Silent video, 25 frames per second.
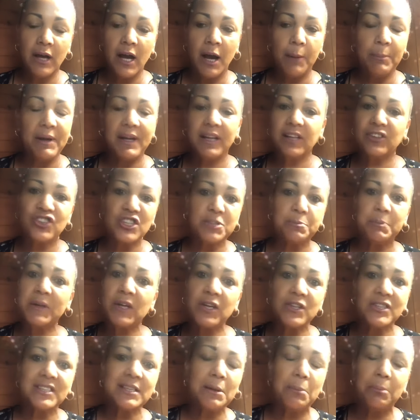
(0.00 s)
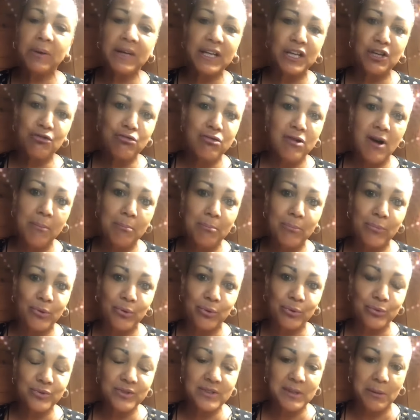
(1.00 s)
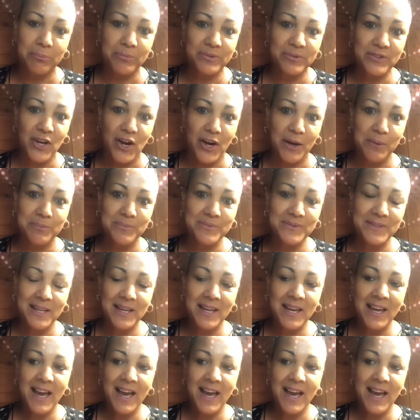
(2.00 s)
But just because somebody crumbles sometimes